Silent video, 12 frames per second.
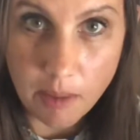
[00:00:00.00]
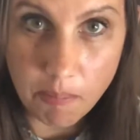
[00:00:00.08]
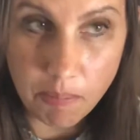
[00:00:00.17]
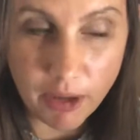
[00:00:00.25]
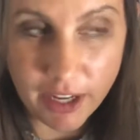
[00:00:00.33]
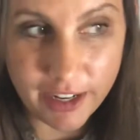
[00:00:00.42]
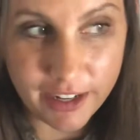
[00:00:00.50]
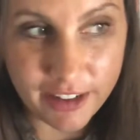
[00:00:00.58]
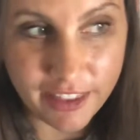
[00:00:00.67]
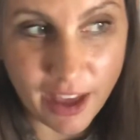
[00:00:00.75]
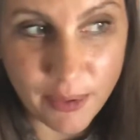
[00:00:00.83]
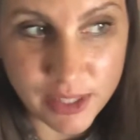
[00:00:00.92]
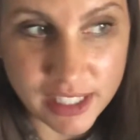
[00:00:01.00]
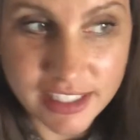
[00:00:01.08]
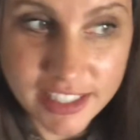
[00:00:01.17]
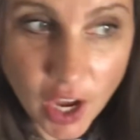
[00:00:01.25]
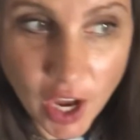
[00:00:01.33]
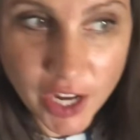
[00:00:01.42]
But that was a
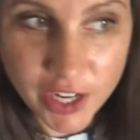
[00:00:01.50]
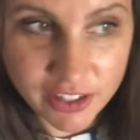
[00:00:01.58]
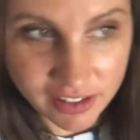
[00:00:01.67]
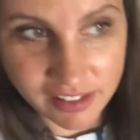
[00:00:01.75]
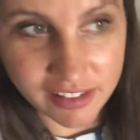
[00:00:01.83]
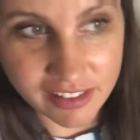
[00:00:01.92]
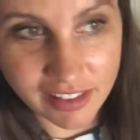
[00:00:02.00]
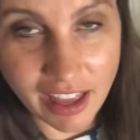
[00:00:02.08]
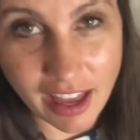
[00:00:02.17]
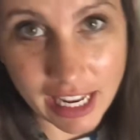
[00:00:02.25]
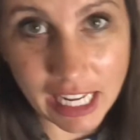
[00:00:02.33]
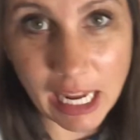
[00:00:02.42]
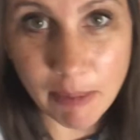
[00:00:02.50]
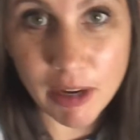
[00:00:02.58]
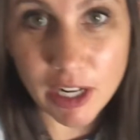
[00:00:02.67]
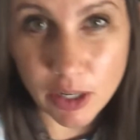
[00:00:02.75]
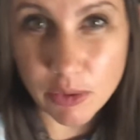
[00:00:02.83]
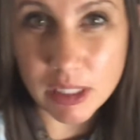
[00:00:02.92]
tire that I came in
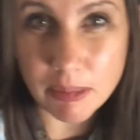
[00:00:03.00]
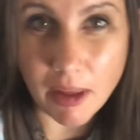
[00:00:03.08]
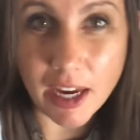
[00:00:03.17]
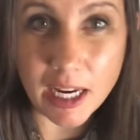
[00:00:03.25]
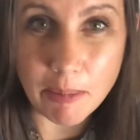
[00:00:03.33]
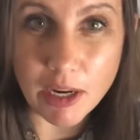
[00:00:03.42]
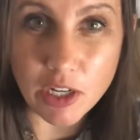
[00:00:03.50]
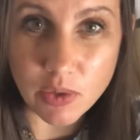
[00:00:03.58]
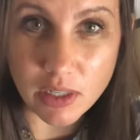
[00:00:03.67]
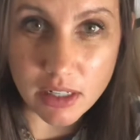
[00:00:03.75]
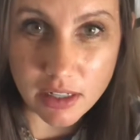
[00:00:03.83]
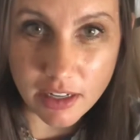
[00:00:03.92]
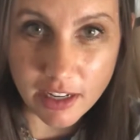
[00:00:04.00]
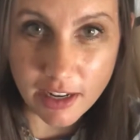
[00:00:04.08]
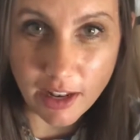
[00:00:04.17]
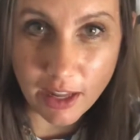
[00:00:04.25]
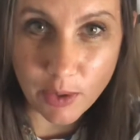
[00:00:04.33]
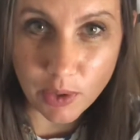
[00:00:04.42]
and it was blocking my door, and
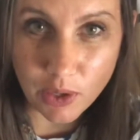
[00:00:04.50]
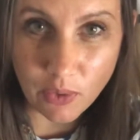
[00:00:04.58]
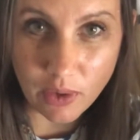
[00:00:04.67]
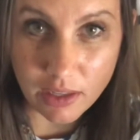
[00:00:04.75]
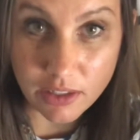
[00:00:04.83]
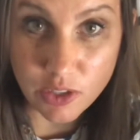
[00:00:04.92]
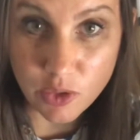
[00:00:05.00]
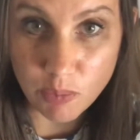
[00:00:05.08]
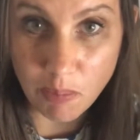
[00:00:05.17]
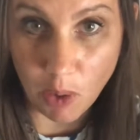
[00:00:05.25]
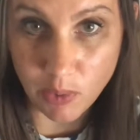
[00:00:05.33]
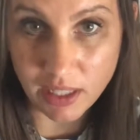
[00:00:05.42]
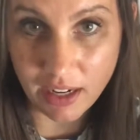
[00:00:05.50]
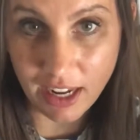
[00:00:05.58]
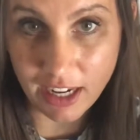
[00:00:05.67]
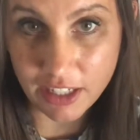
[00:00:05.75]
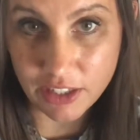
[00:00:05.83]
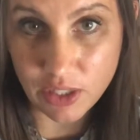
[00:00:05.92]
they were going to mow today,
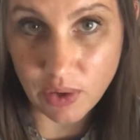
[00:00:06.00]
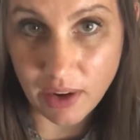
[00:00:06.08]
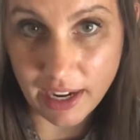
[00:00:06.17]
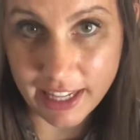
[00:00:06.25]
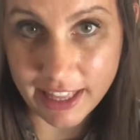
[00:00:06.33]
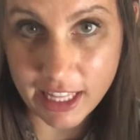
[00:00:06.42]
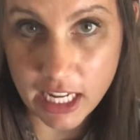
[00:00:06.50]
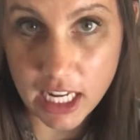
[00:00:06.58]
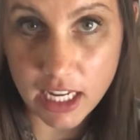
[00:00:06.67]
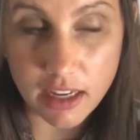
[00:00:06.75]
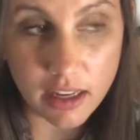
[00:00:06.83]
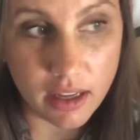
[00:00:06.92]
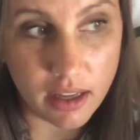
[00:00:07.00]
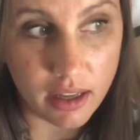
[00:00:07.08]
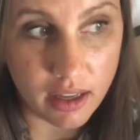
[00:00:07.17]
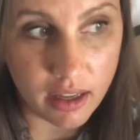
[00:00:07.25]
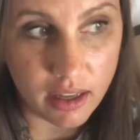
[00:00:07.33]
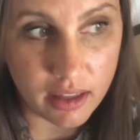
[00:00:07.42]
so I think
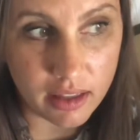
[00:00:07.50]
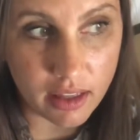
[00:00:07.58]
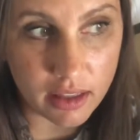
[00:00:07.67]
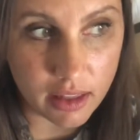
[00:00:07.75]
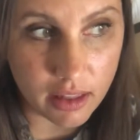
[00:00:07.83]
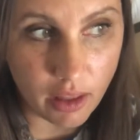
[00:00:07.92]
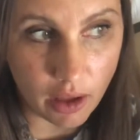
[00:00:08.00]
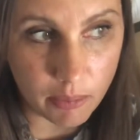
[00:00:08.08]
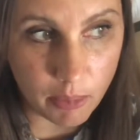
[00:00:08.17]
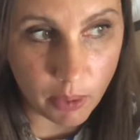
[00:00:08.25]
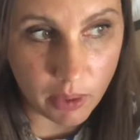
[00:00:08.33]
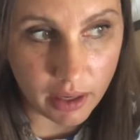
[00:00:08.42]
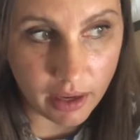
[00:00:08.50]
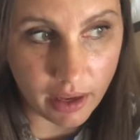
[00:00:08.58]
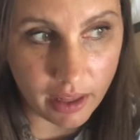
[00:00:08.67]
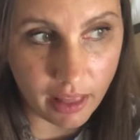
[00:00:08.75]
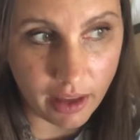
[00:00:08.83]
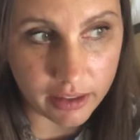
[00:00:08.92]
that the lawnmower guy
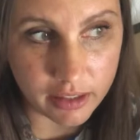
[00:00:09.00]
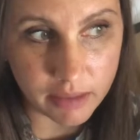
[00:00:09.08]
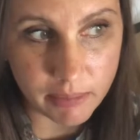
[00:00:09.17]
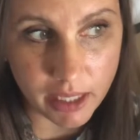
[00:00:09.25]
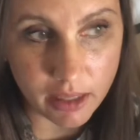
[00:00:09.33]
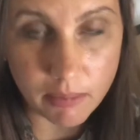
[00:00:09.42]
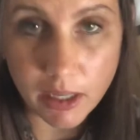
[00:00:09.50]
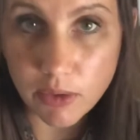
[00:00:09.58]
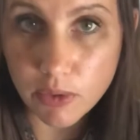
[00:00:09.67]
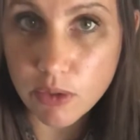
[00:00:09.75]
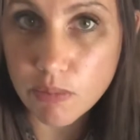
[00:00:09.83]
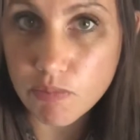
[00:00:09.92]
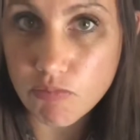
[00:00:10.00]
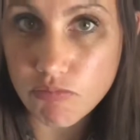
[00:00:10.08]
locked me in my room.